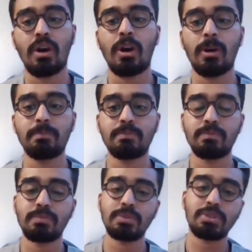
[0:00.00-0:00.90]

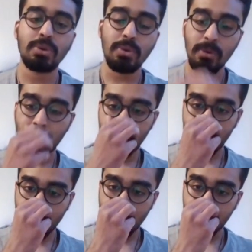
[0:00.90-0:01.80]
Um, so
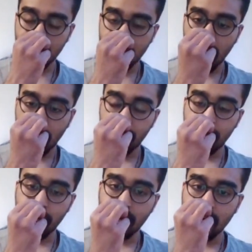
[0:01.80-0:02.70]
uh,
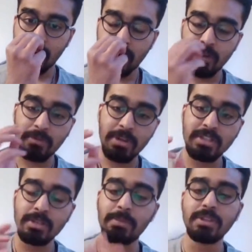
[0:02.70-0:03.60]

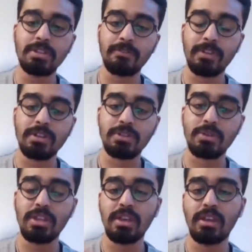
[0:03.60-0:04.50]
it's a bit different.
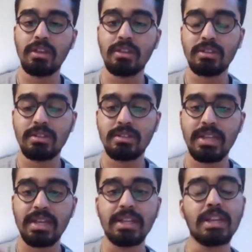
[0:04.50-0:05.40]
So the
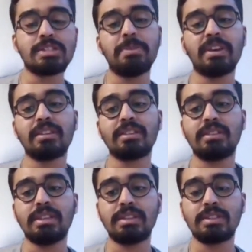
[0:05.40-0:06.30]
technically speaking, the
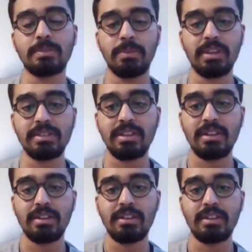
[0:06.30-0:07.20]
thesis-based
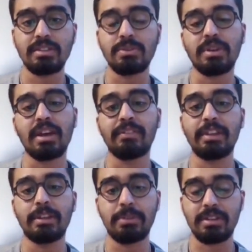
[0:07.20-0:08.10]
does not have a
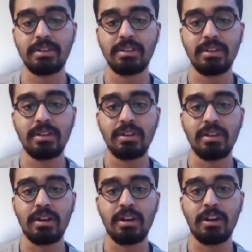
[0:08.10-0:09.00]
limit.
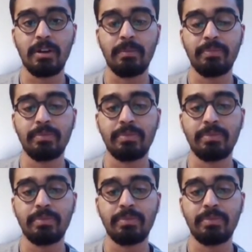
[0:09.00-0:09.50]
Mm.